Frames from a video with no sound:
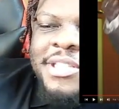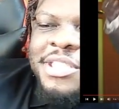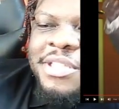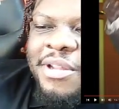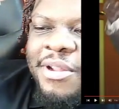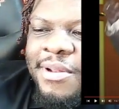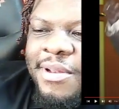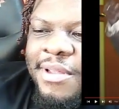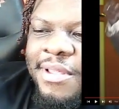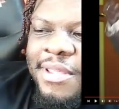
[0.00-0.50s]
you
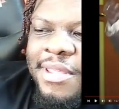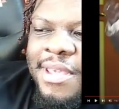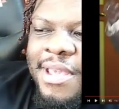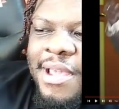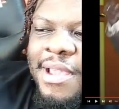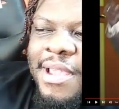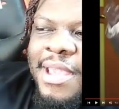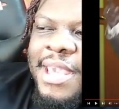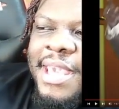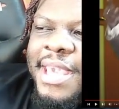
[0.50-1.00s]
know, the little
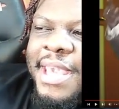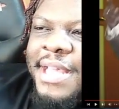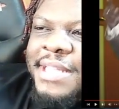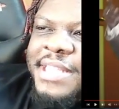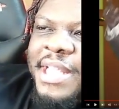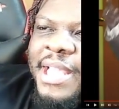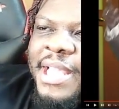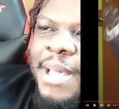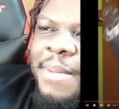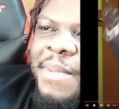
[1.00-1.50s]
young kids,
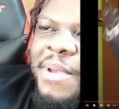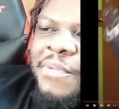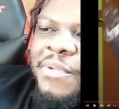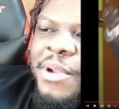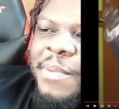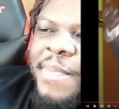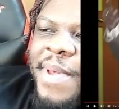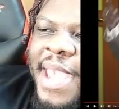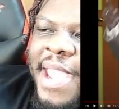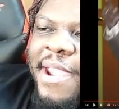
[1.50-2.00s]
they come in with
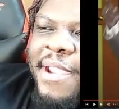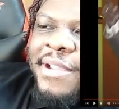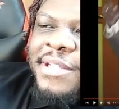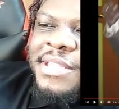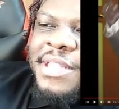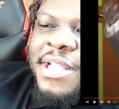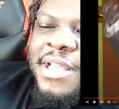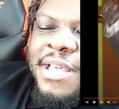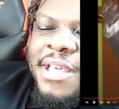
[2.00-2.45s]
the parents.